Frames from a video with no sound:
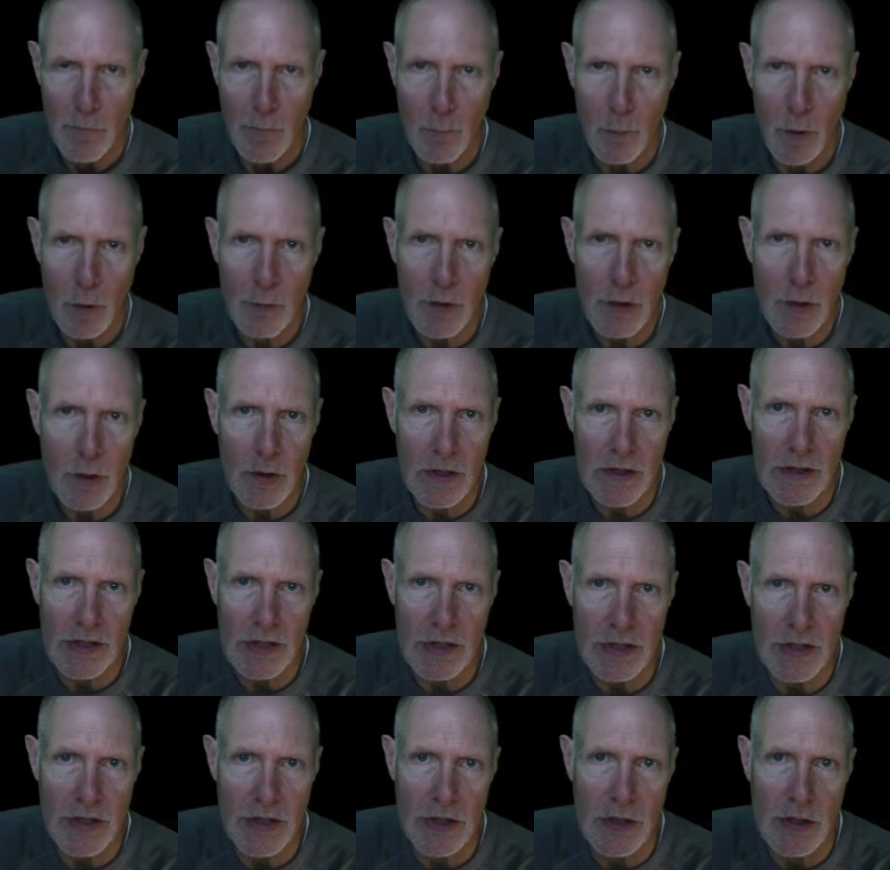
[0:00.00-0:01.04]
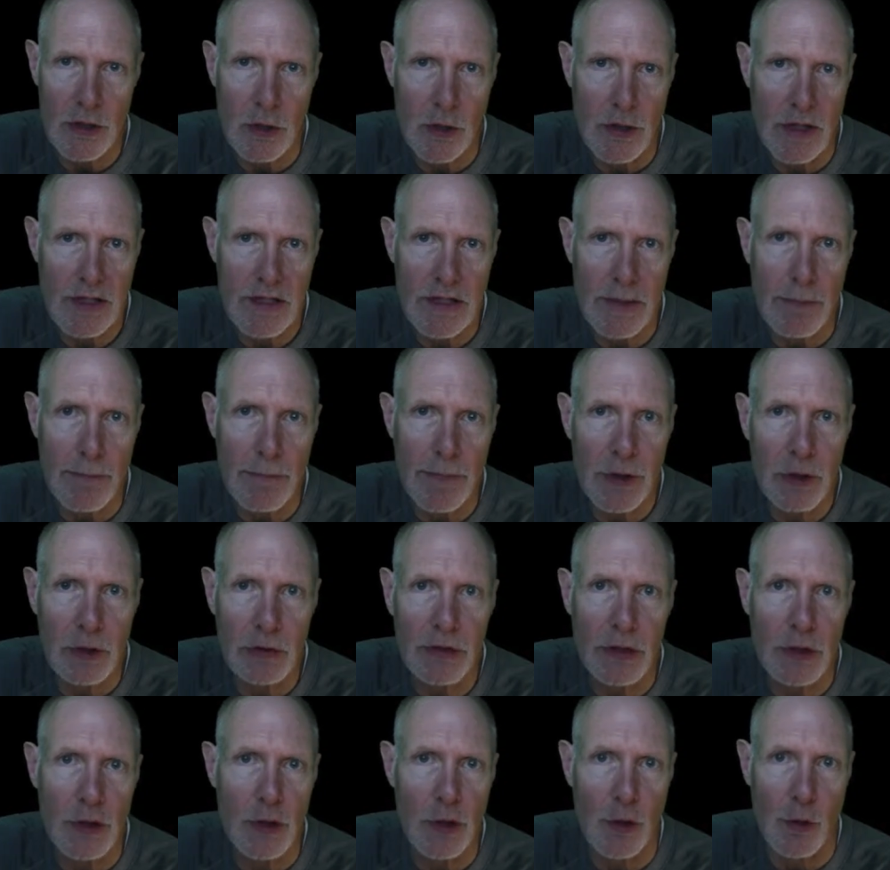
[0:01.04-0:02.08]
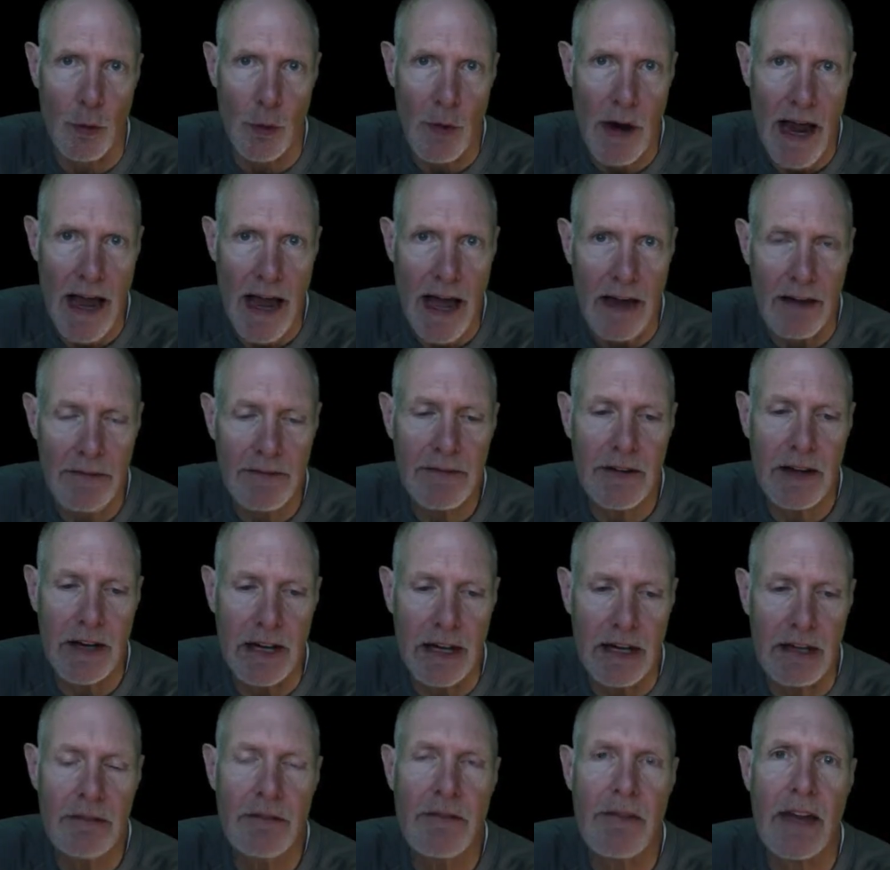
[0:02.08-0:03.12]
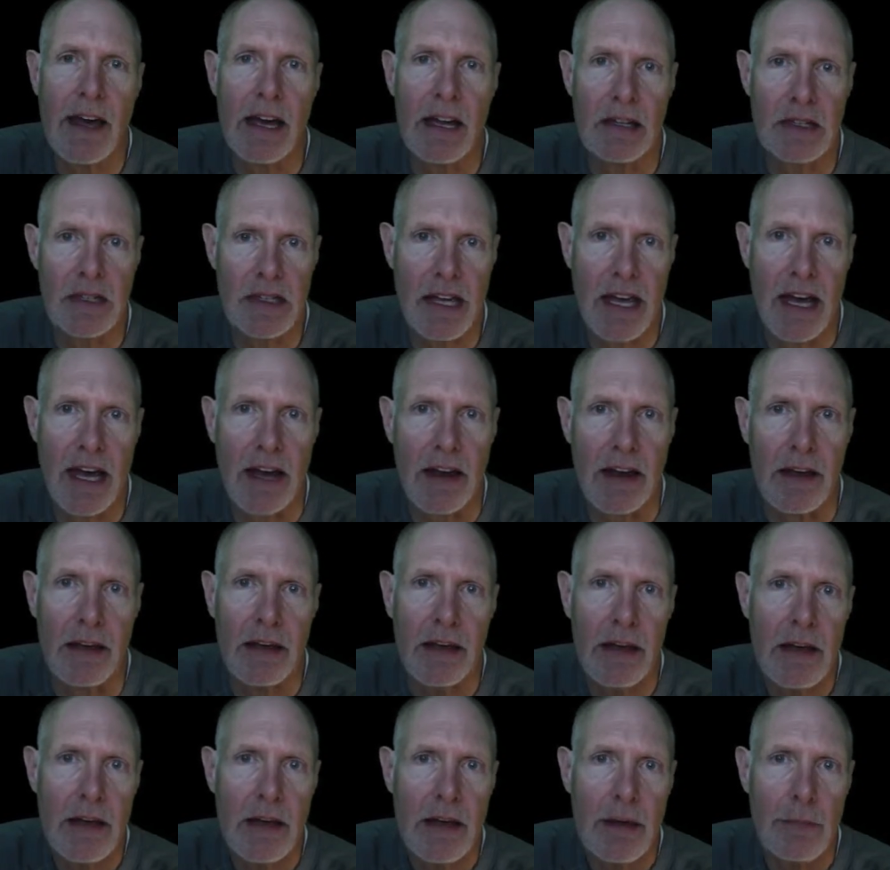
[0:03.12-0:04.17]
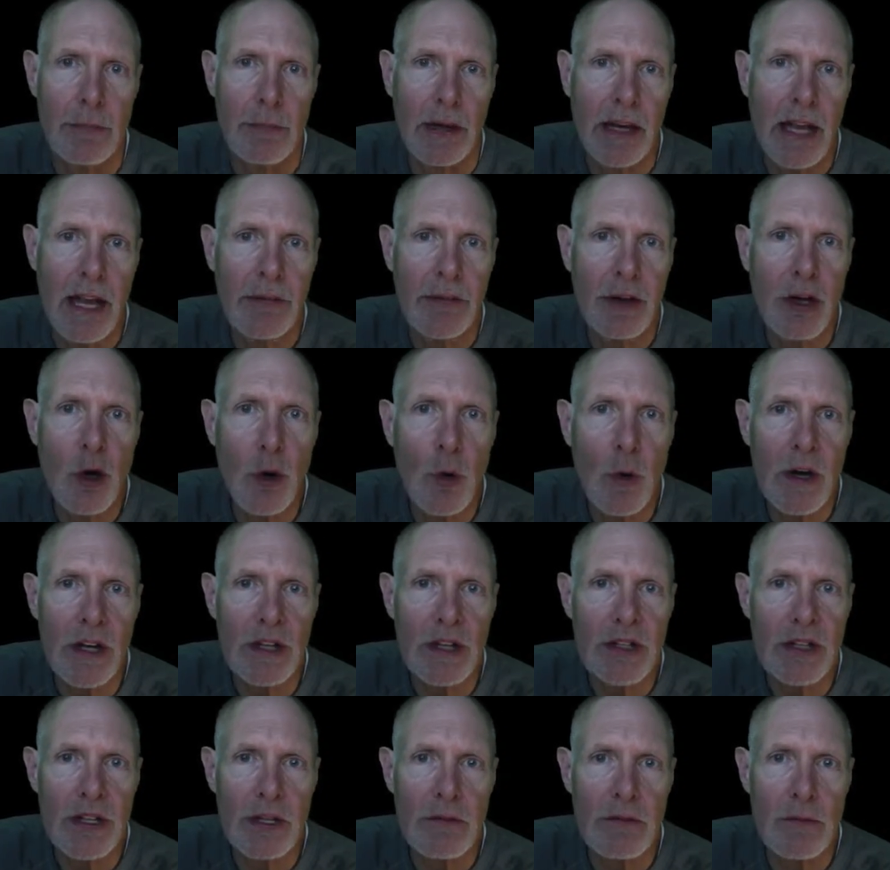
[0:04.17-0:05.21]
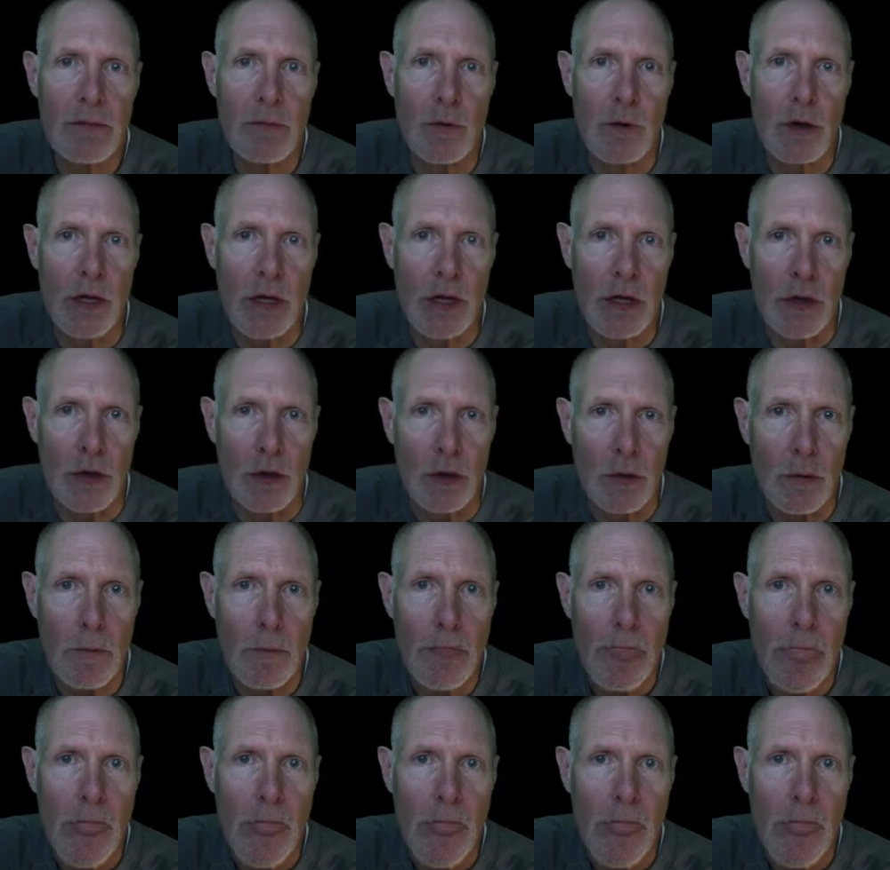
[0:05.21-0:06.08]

What we're going to do is to build a graph of that data, but I have a question for you.